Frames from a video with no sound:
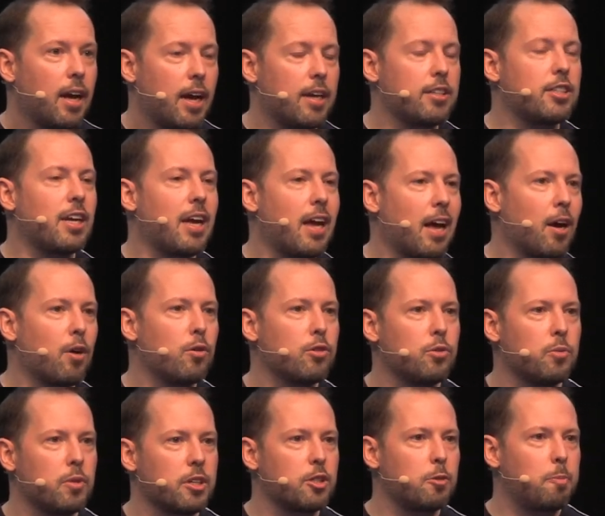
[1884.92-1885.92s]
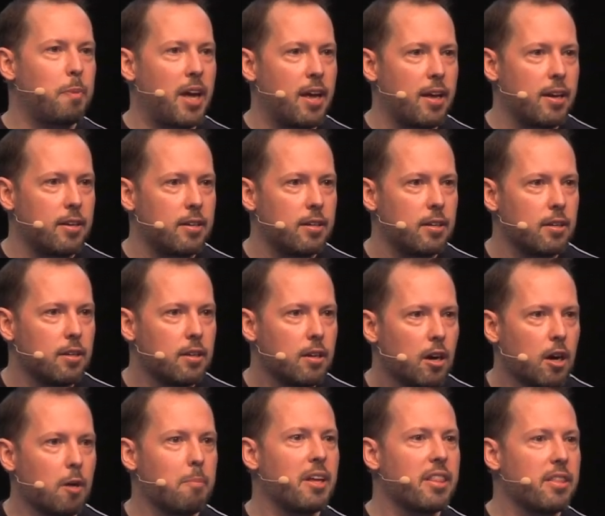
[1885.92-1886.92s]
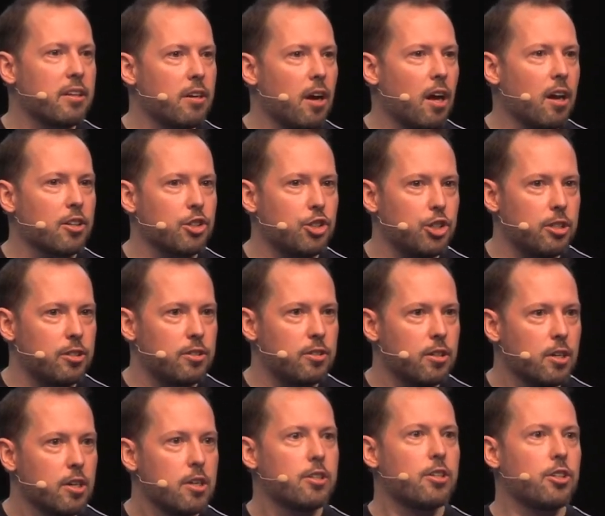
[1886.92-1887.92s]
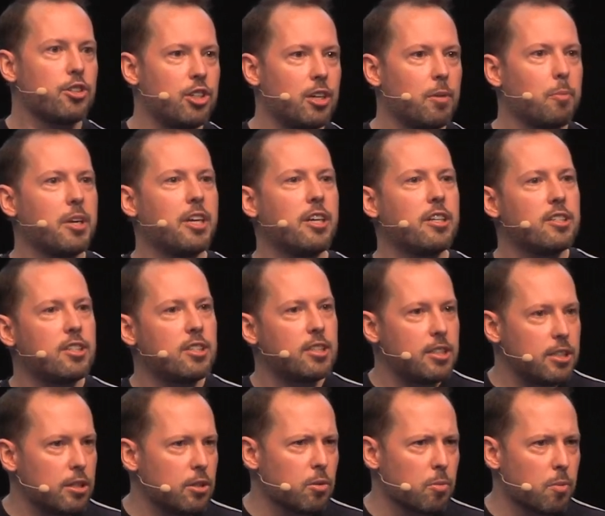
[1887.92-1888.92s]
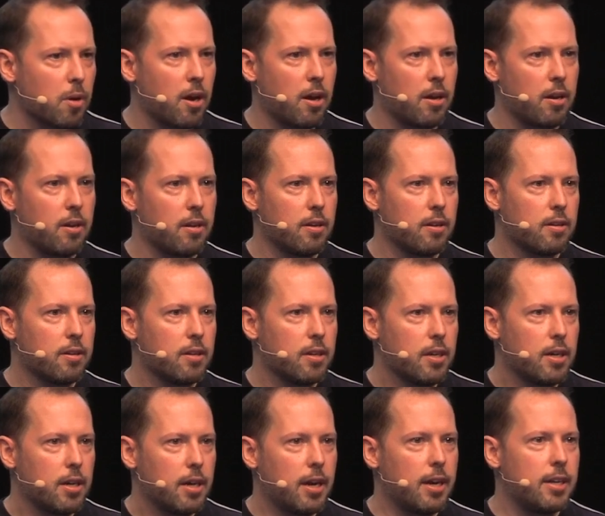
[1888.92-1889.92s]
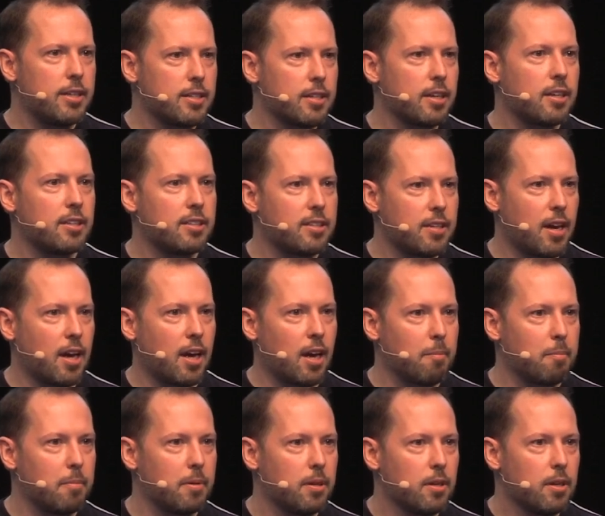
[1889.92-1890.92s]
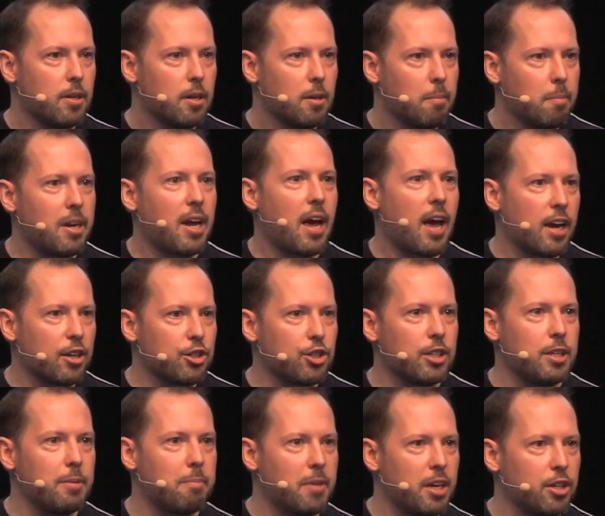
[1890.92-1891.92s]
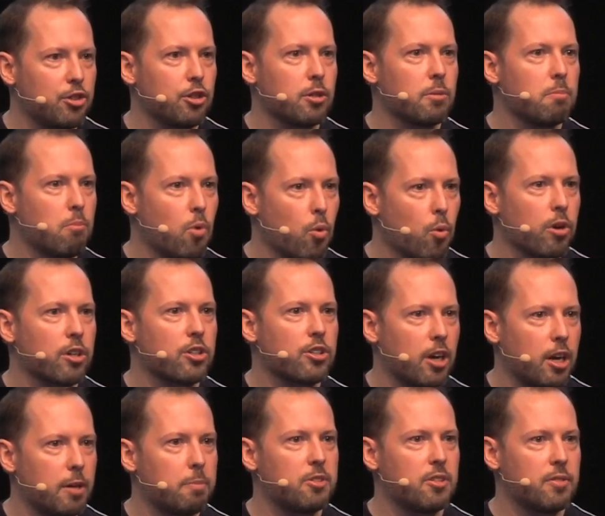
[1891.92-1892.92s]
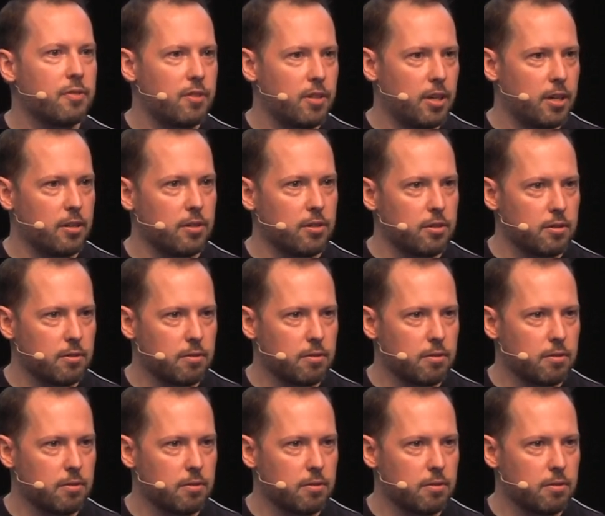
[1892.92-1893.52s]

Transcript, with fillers: as to how to expand our methodologies such that we can still run inside a tab, but actually measure more types of things.